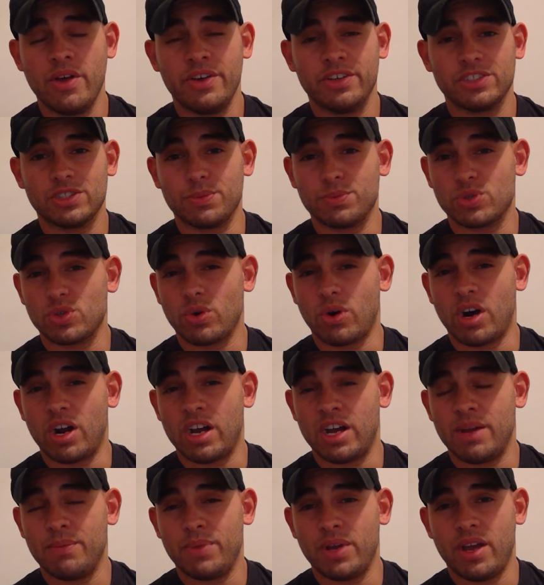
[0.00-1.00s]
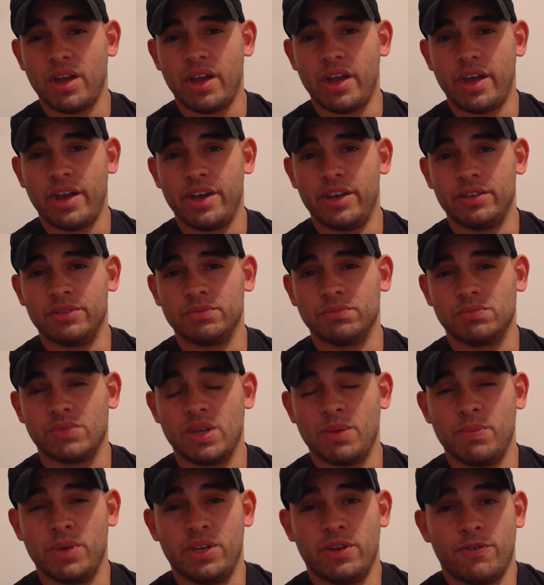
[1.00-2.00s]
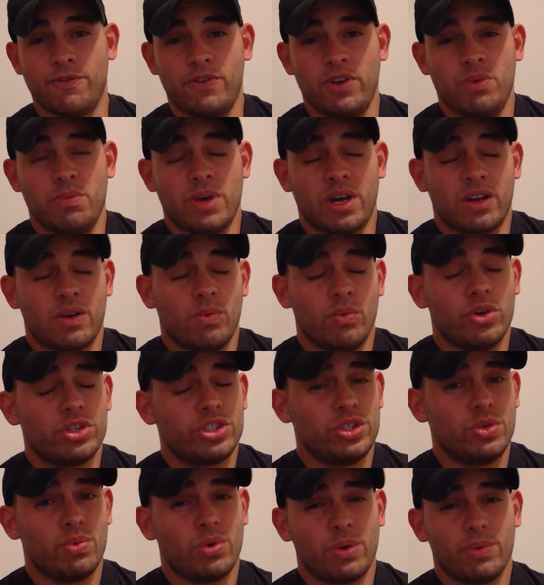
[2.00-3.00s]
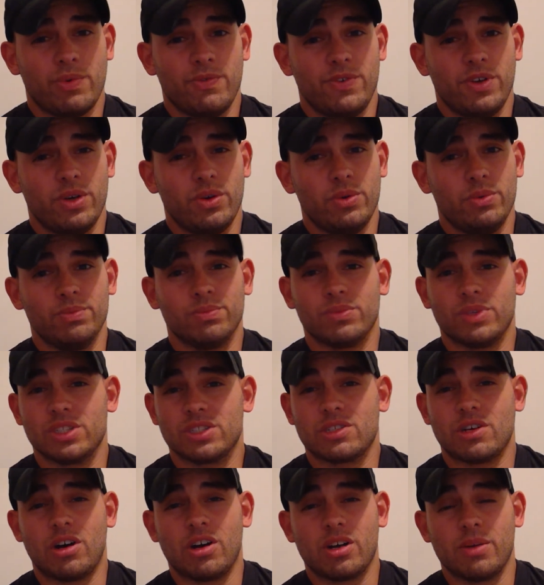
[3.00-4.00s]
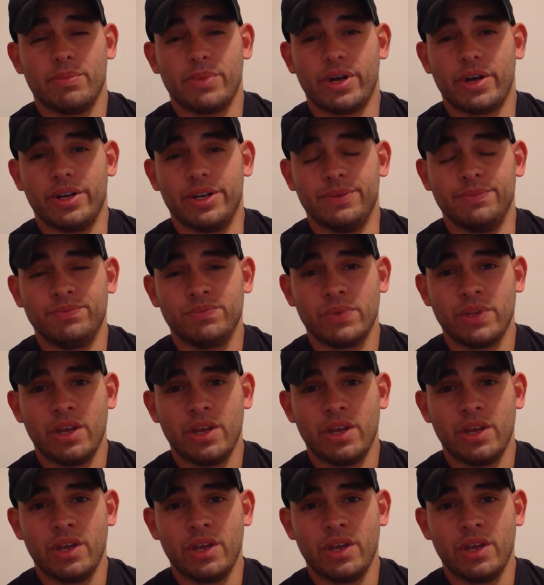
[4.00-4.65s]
Subscribe and give me your feedback on what you want reviewed. Let's talk about it.